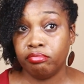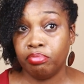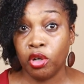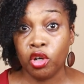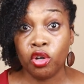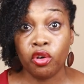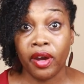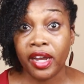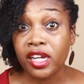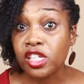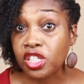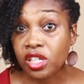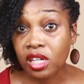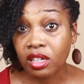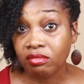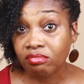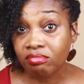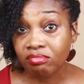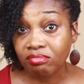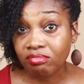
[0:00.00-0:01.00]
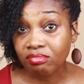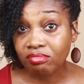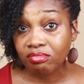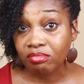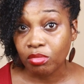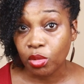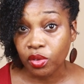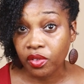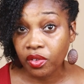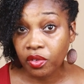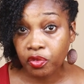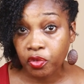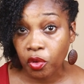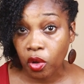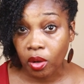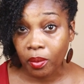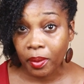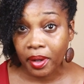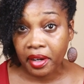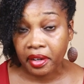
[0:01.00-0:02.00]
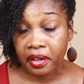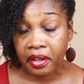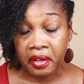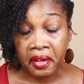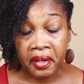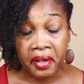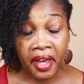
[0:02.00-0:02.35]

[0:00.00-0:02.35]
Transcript: progression moving forward.